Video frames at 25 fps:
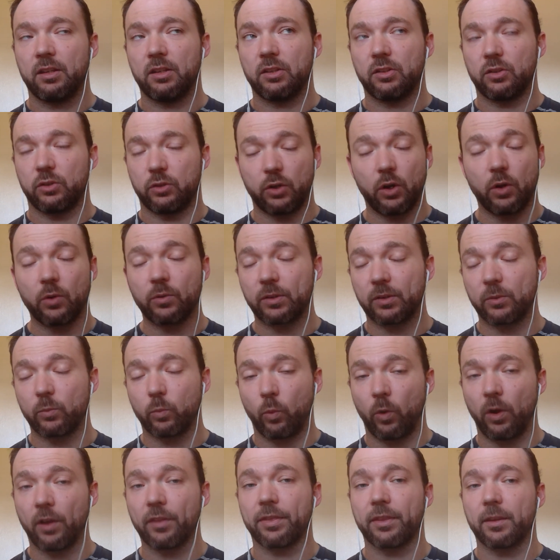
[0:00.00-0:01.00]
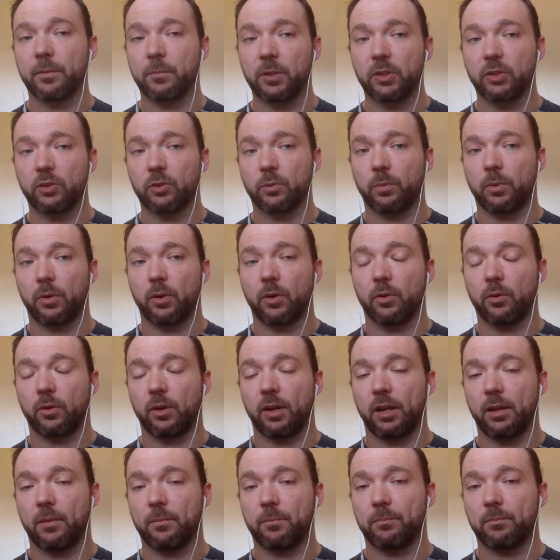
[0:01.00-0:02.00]
you don't want them in your
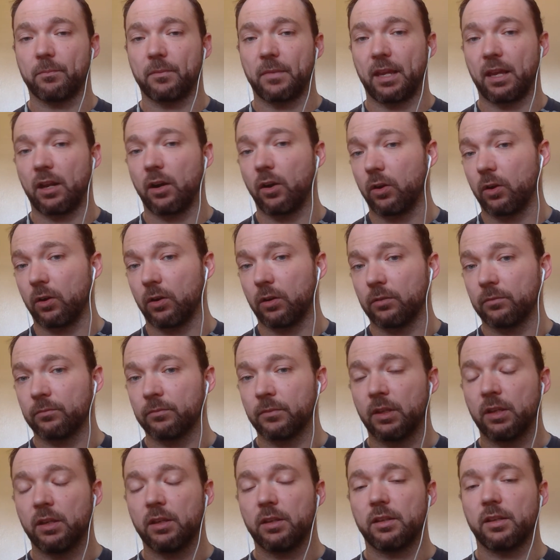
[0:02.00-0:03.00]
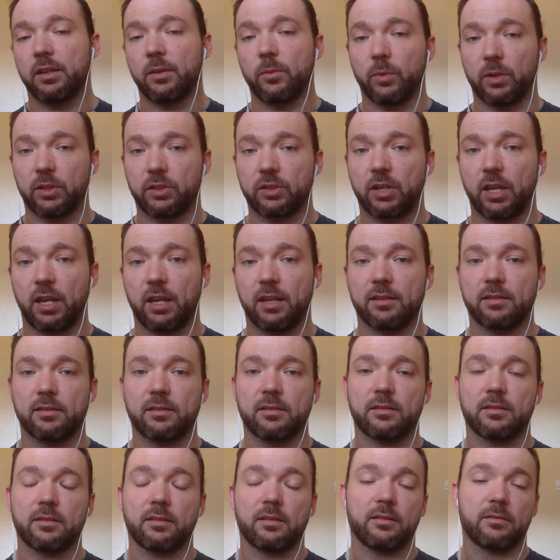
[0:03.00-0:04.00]
program at all, in which
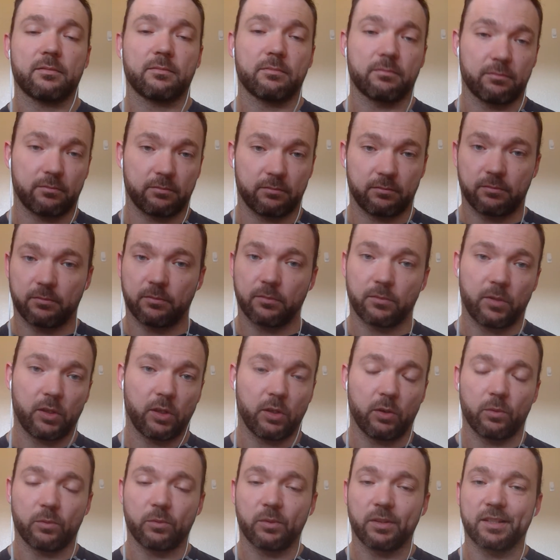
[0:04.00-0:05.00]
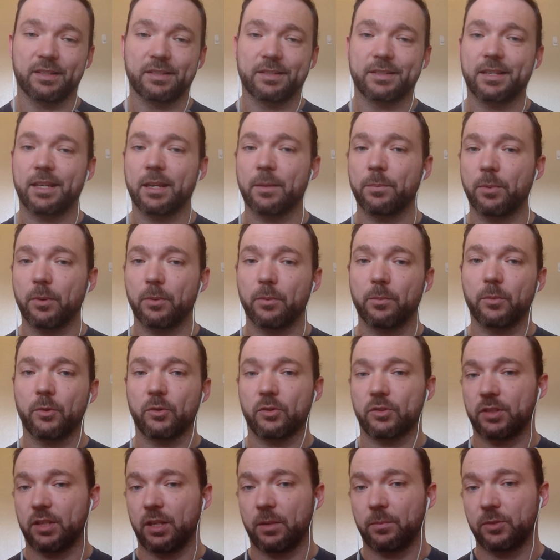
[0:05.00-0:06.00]
case, you know, let's skip them or
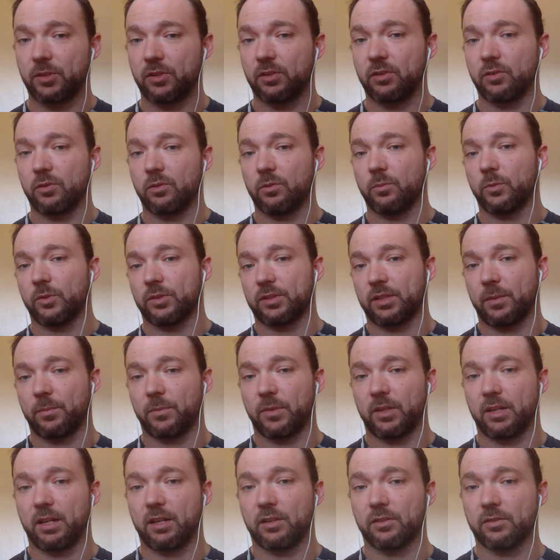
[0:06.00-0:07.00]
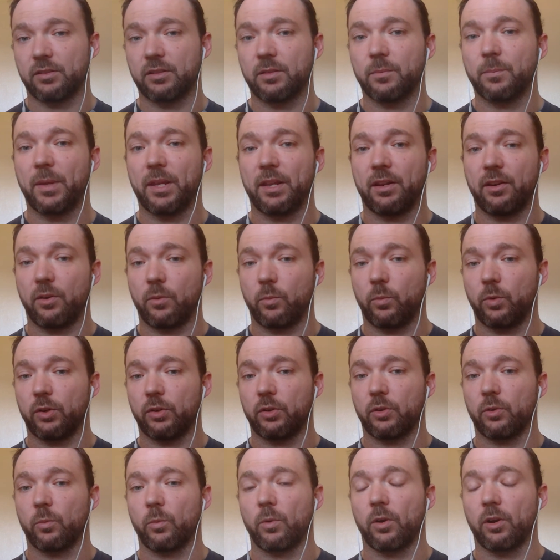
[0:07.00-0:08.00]
substitute them with something else depending on what
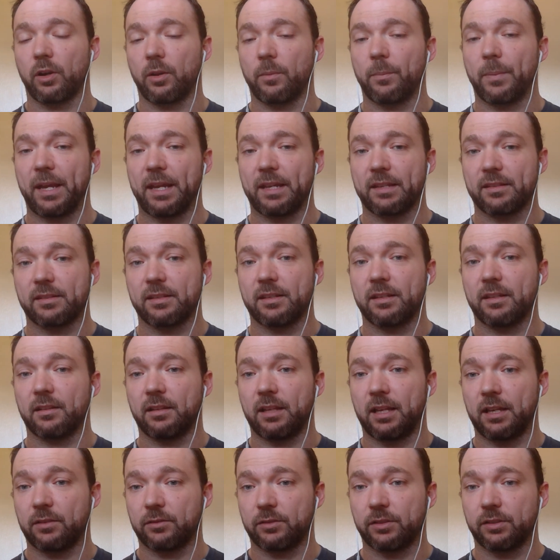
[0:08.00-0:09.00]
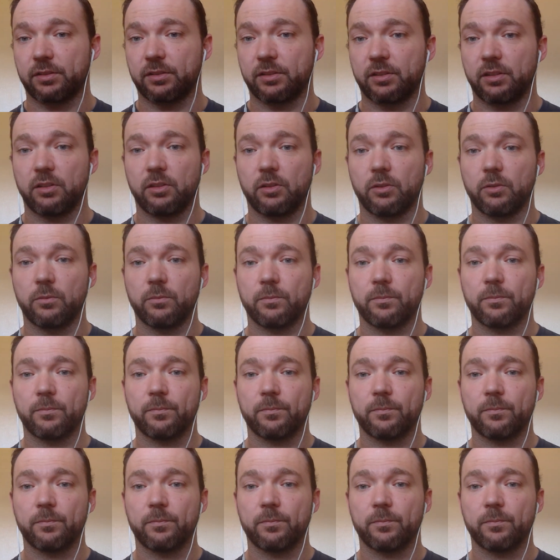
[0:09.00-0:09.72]
your work capacity allows us to do.